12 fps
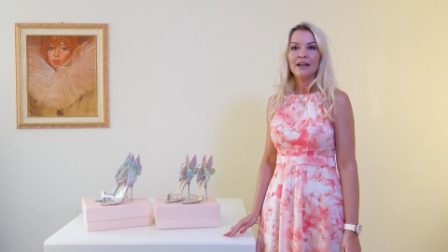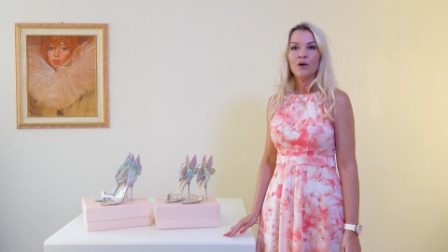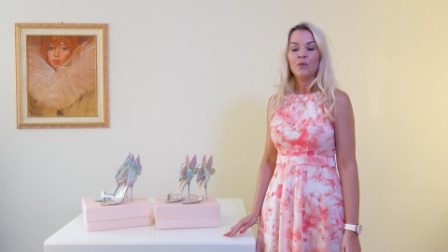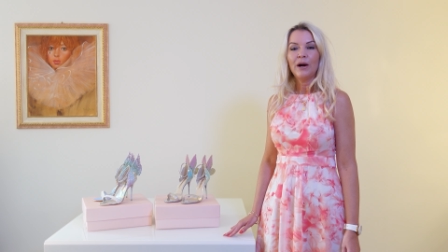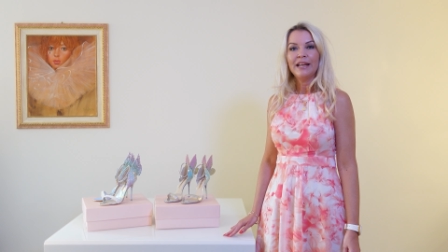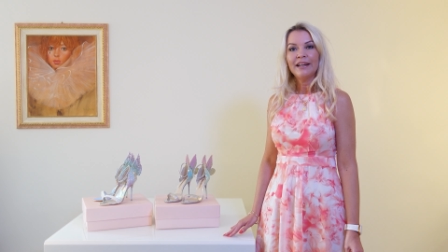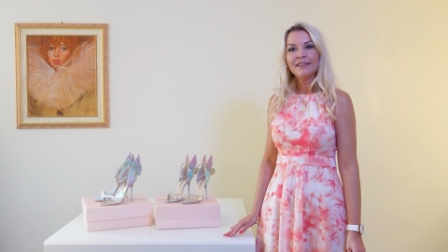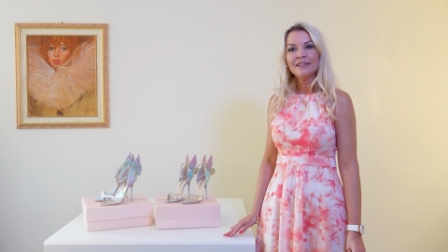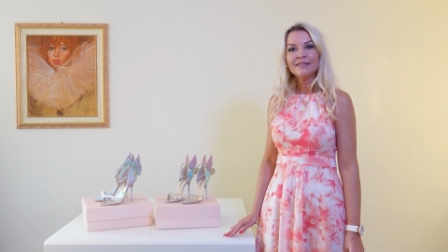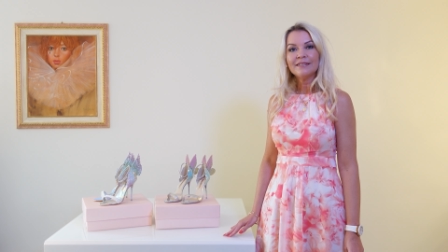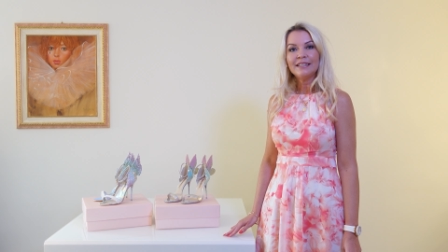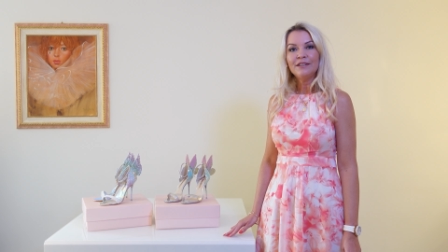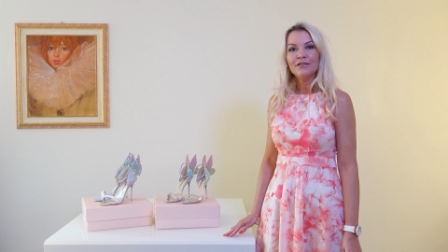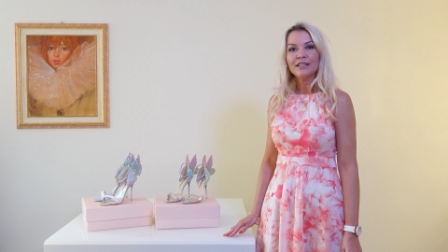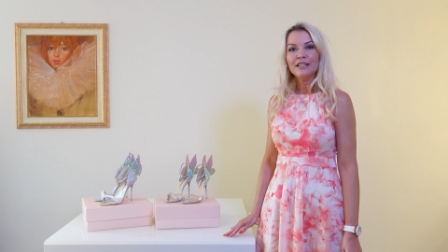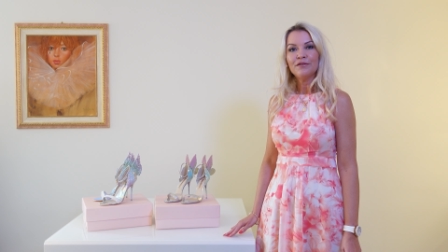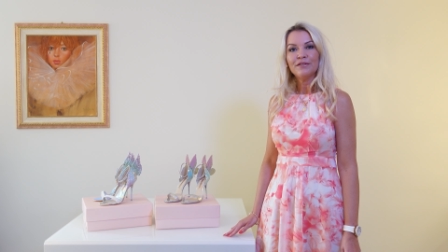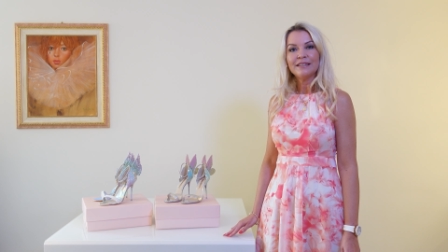While others, even
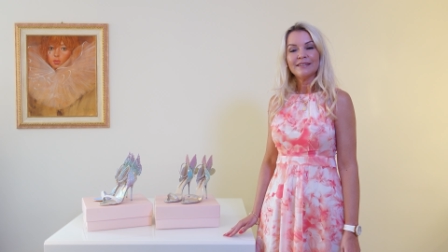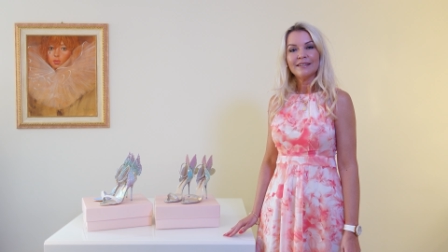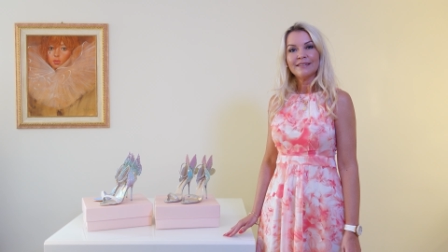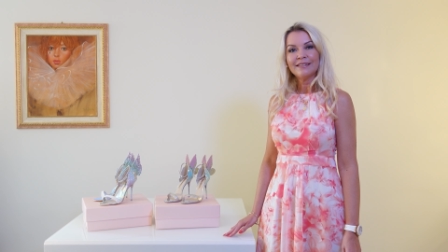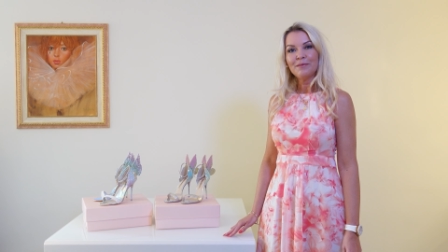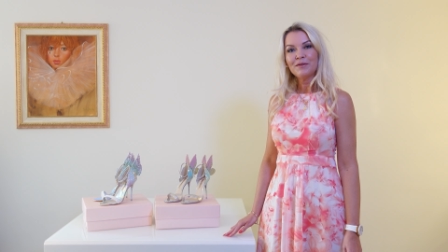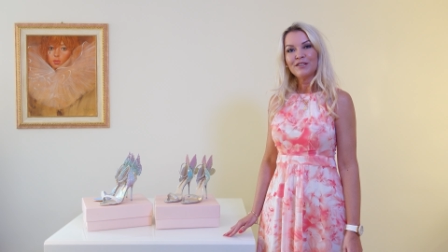if it's the same